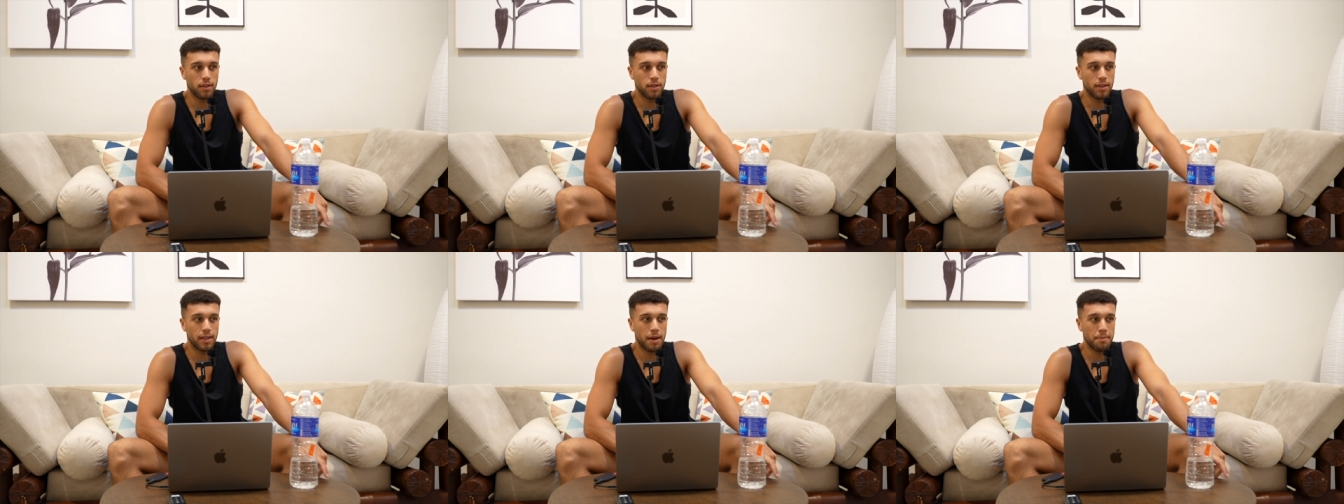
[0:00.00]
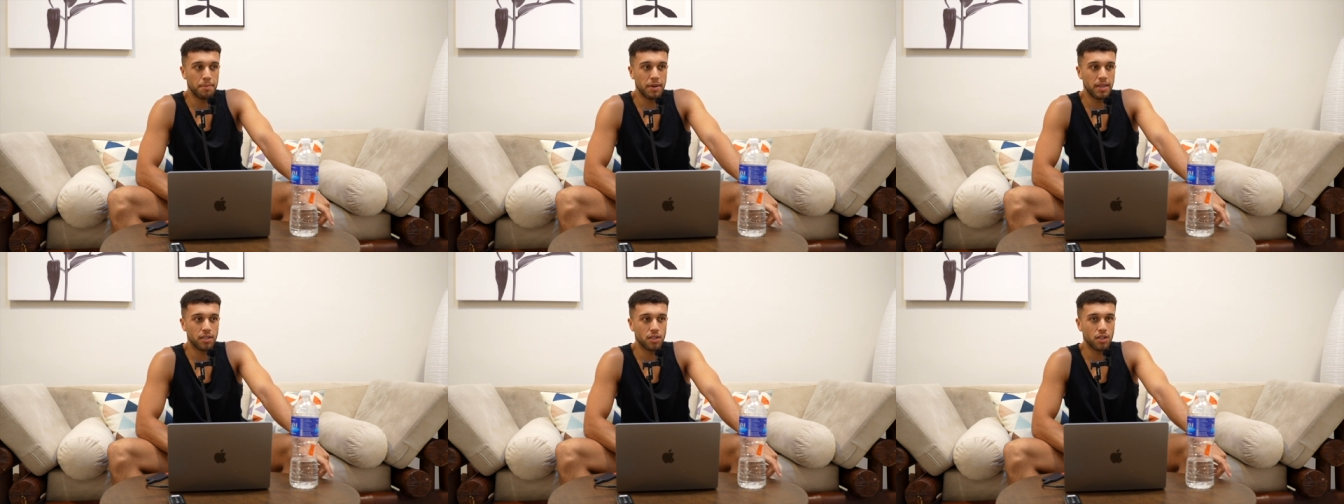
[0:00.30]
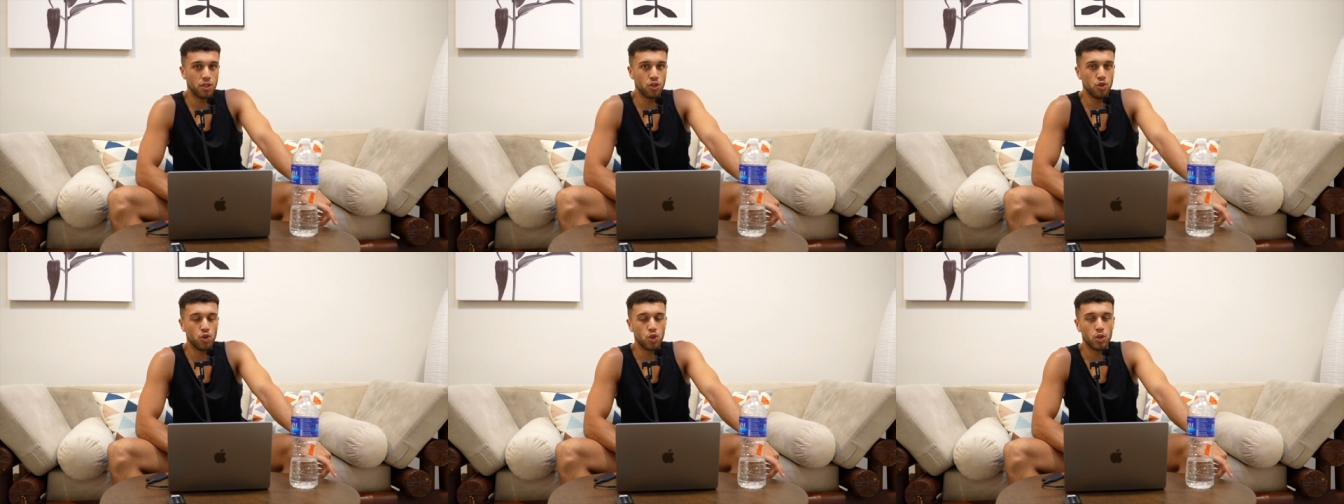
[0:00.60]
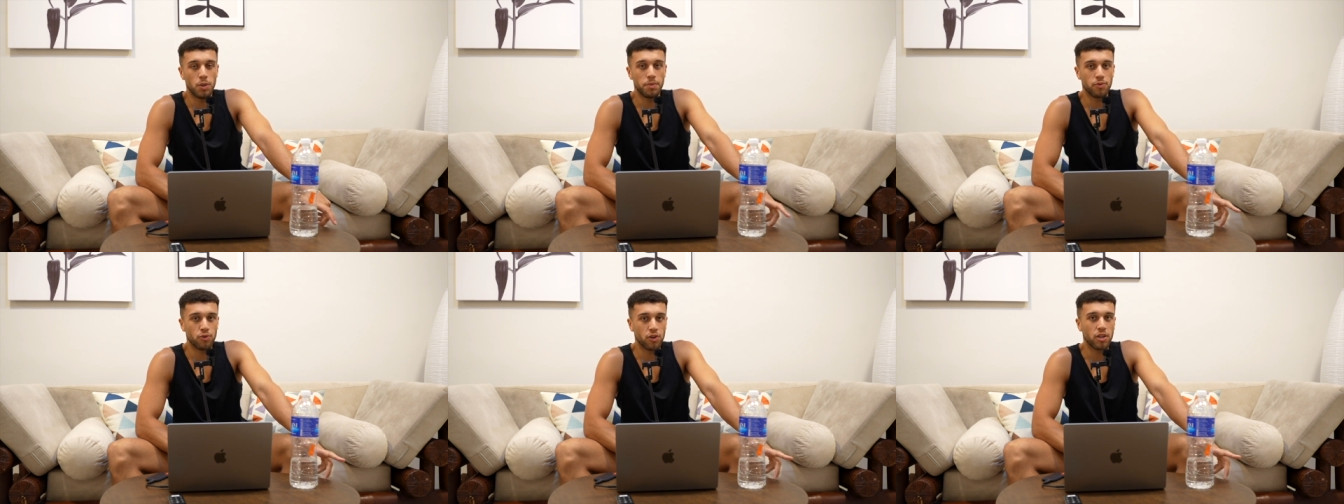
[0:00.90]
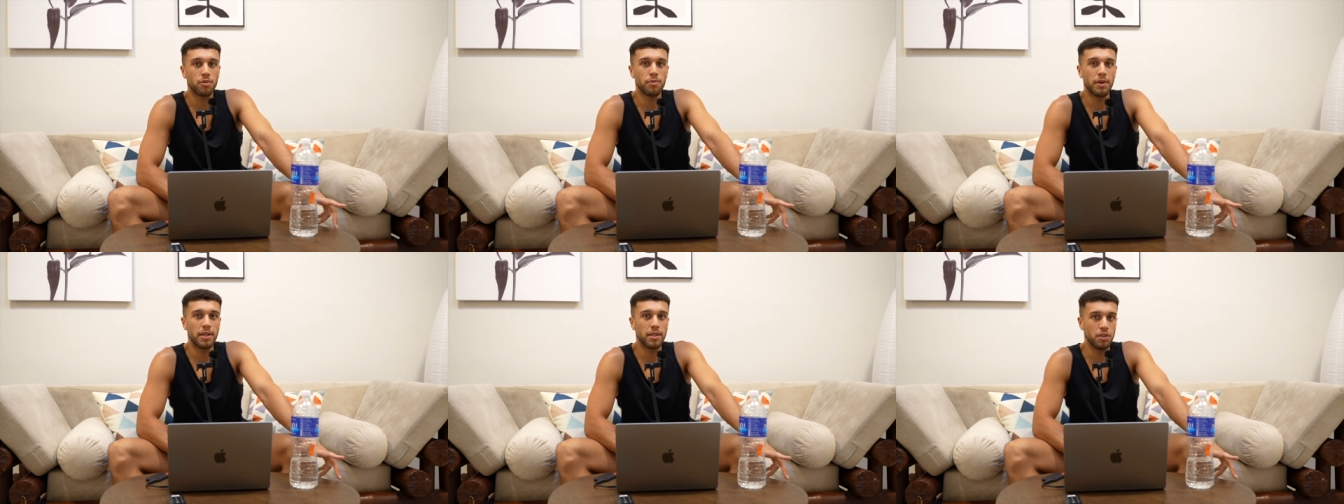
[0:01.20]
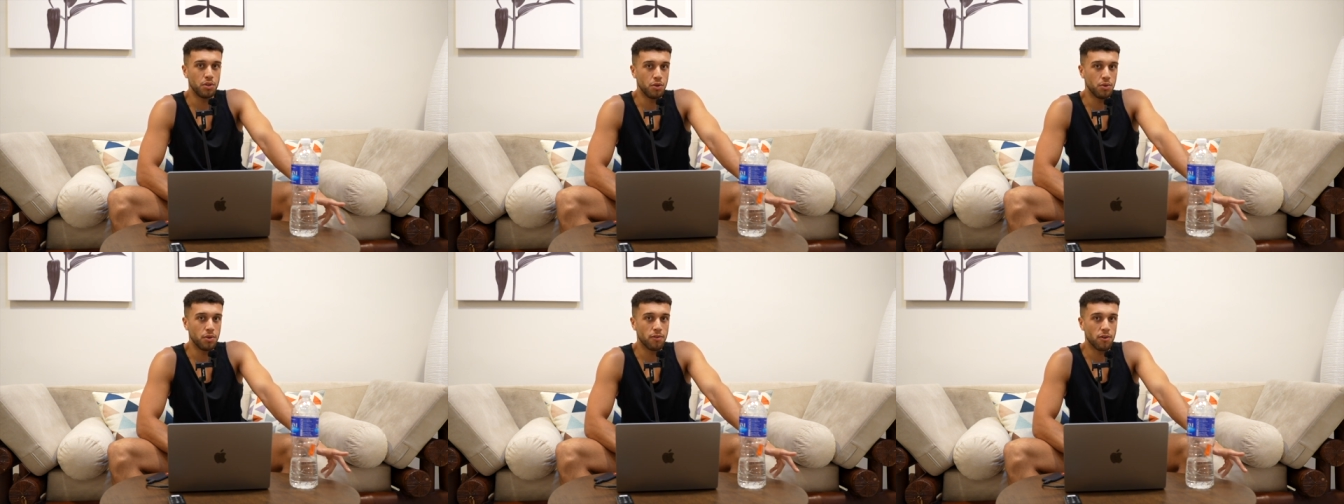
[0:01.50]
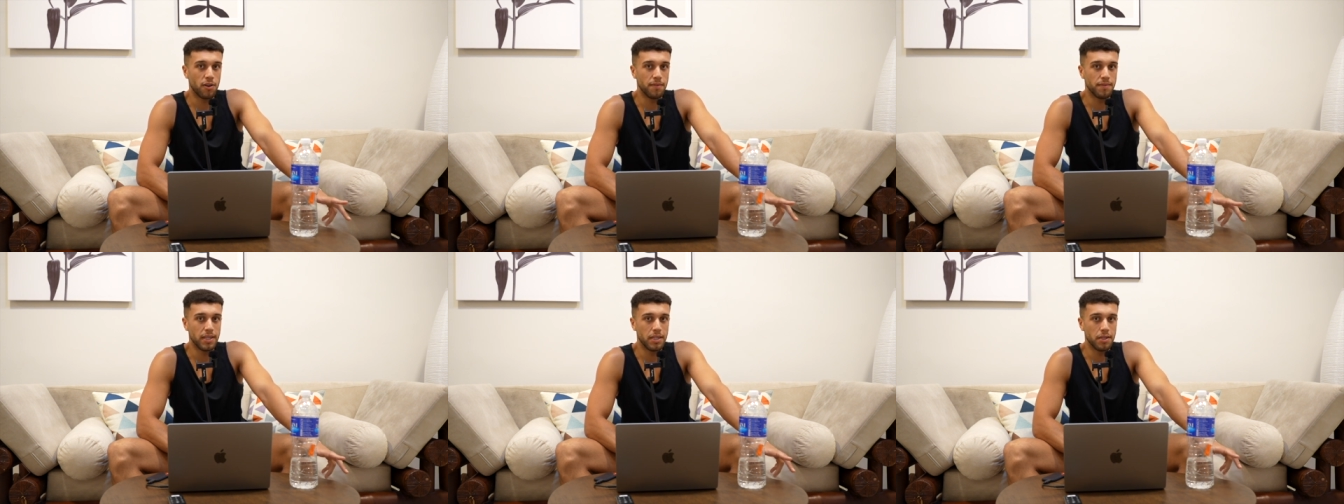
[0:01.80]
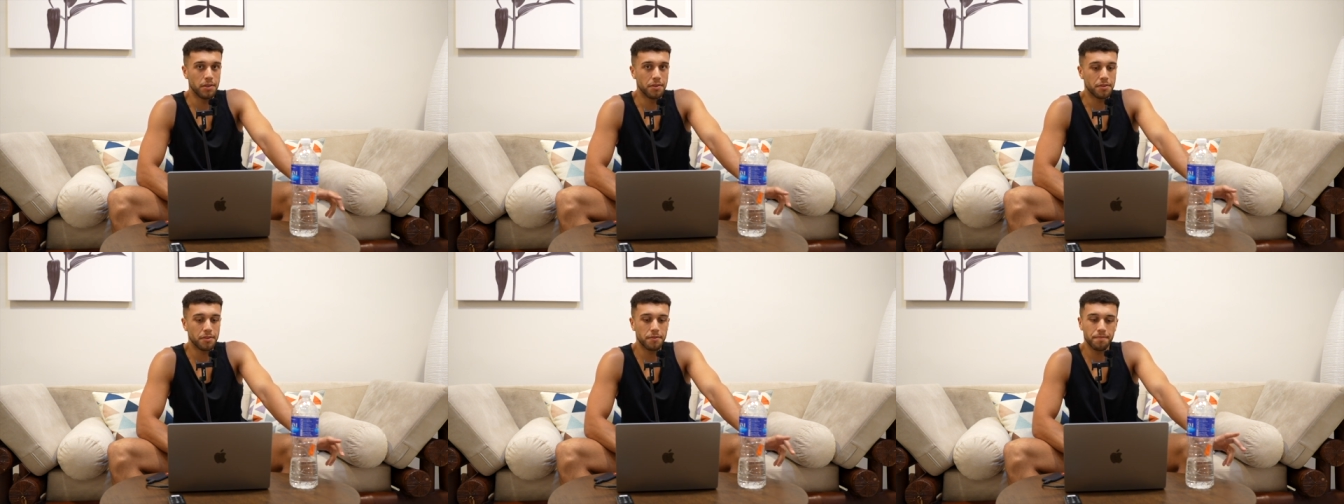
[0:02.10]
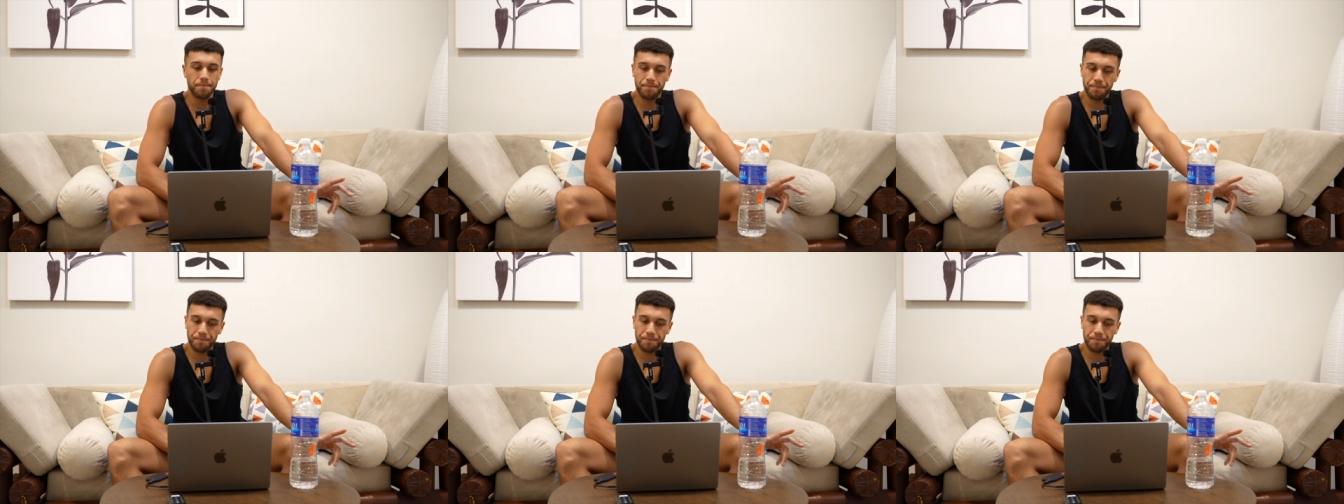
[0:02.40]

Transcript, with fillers: that means that YouTube's recommending you the right videos.